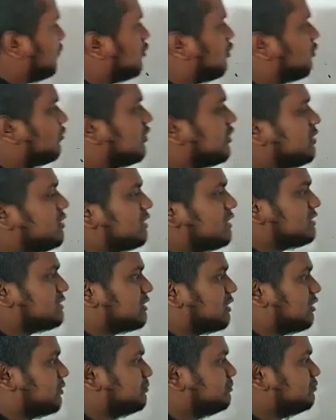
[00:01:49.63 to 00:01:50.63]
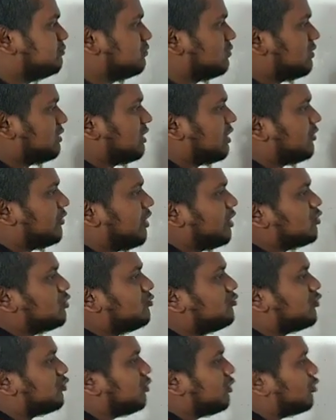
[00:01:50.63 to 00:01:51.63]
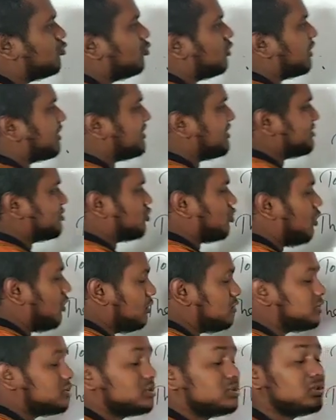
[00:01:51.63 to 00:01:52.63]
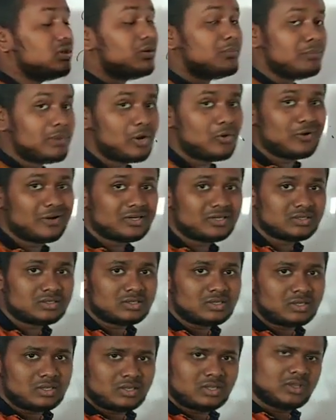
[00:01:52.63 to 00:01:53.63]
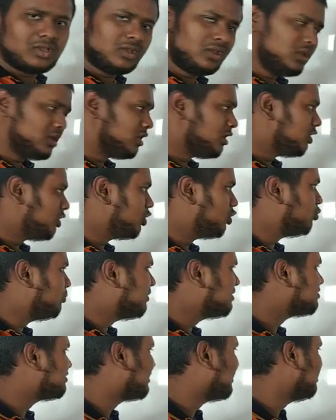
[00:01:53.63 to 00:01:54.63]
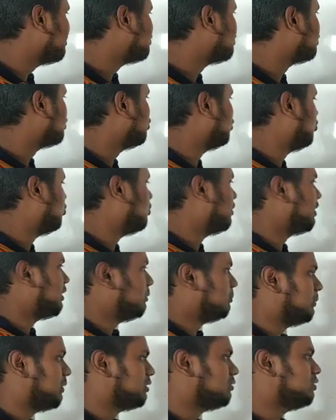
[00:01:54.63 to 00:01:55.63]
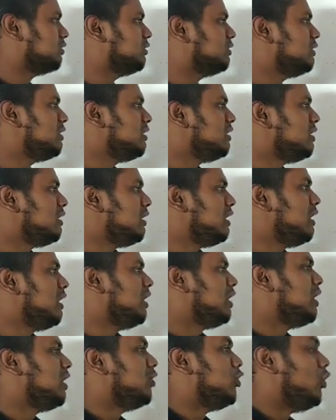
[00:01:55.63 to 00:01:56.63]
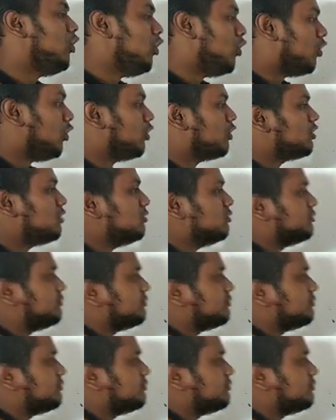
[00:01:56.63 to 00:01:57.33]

you define this term, the rate of doing work is called power. You must get one number, or